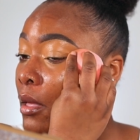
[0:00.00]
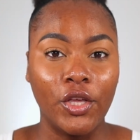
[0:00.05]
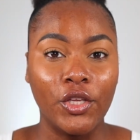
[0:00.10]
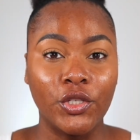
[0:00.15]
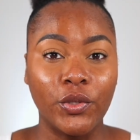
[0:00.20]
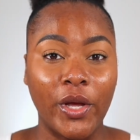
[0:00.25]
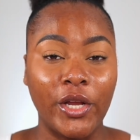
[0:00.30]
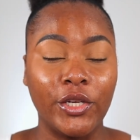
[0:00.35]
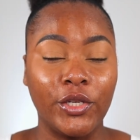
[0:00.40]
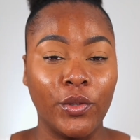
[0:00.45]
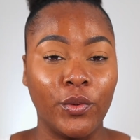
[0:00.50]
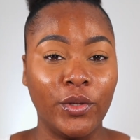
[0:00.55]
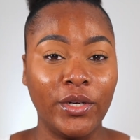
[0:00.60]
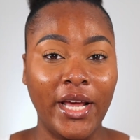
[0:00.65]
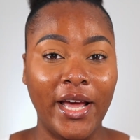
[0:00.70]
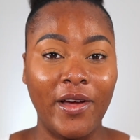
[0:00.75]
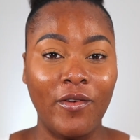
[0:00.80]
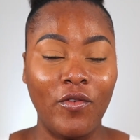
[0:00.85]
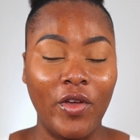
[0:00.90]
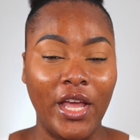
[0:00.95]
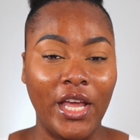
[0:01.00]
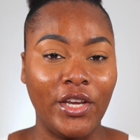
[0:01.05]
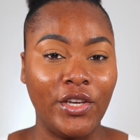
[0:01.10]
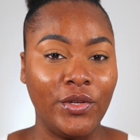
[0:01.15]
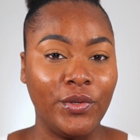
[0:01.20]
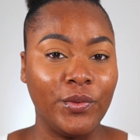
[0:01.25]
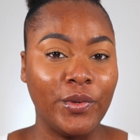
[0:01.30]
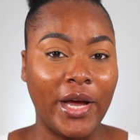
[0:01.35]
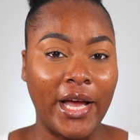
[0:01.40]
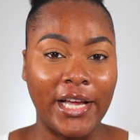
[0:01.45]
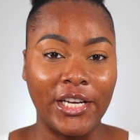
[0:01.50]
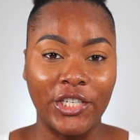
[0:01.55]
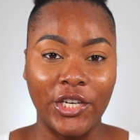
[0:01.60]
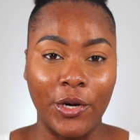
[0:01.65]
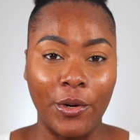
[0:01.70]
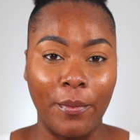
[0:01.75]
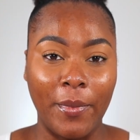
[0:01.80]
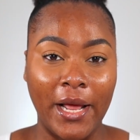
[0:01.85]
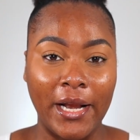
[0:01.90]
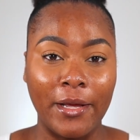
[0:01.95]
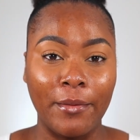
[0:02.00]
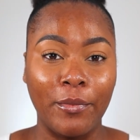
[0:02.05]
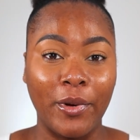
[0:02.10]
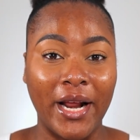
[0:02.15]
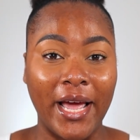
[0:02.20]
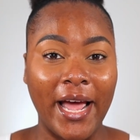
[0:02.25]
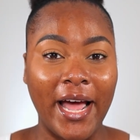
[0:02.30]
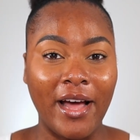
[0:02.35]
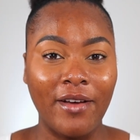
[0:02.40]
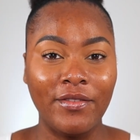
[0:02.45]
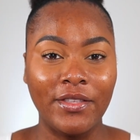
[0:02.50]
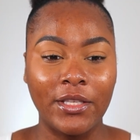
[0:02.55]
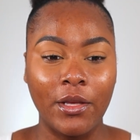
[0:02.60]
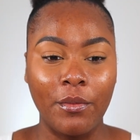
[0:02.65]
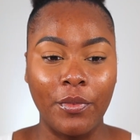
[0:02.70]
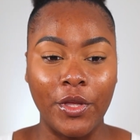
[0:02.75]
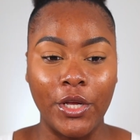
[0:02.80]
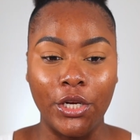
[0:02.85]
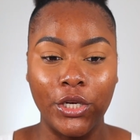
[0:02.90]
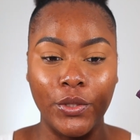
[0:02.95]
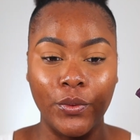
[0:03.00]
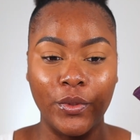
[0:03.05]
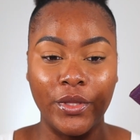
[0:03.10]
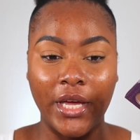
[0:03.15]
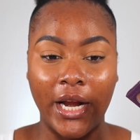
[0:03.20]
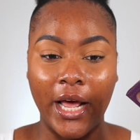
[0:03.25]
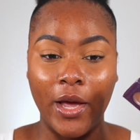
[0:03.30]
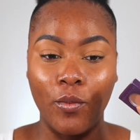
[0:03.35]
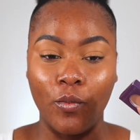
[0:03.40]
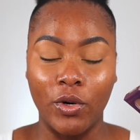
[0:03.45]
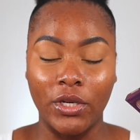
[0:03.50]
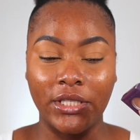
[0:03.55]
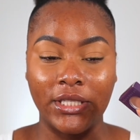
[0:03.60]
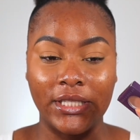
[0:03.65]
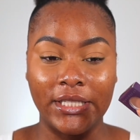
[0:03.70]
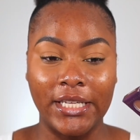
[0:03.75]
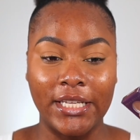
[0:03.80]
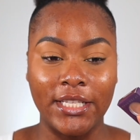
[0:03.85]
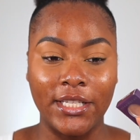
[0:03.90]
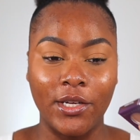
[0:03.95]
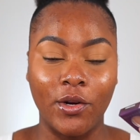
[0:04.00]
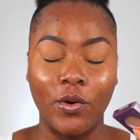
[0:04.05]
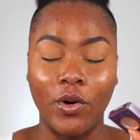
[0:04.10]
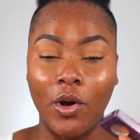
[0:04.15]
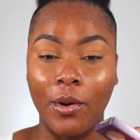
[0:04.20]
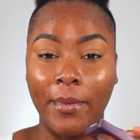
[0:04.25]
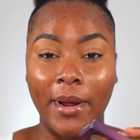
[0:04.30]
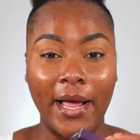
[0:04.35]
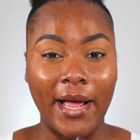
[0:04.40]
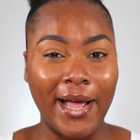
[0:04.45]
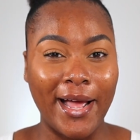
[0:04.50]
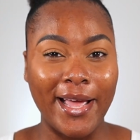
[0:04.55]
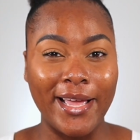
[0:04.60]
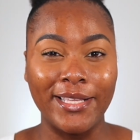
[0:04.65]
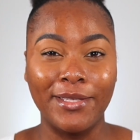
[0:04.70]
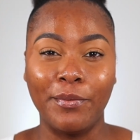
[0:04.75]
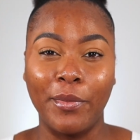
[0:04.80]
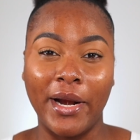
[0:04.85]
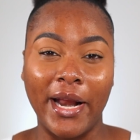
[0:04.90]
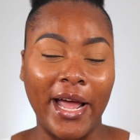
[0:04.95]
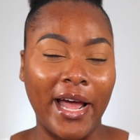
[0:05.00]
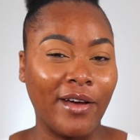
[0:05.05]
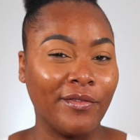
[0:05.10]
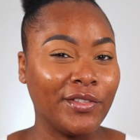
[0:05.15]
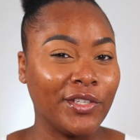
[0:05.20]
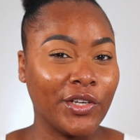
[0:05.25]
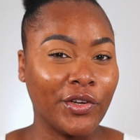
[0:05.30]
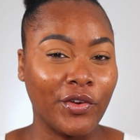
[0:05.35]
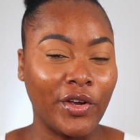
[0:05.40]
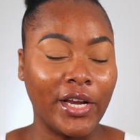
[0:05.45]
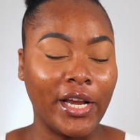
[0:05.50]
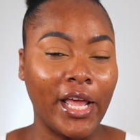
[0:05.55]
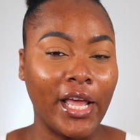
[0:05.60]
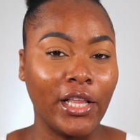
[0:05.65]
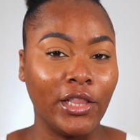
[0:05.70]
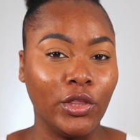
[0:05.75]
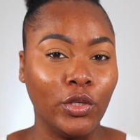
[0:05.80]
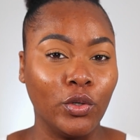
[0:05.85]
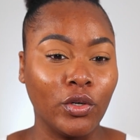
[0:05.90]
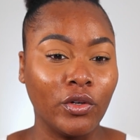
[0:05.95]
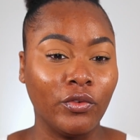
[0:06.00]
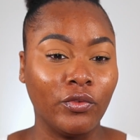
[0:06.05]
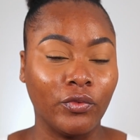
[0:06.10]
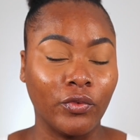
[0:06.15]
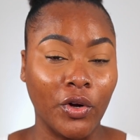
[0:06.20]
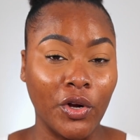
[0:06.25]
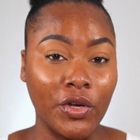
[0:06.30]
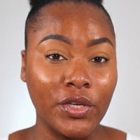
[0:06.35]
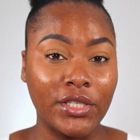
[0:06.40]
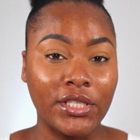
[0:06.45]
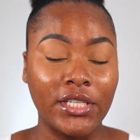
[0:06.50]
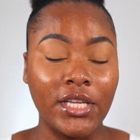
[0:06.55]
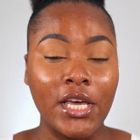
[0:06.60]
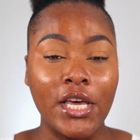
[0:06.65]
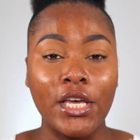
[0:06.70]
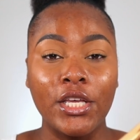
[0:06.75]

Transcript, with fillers: So I don't have a new eyeshadow palette, but I have something new that I want to test out on my eyes, but I have to create a look first.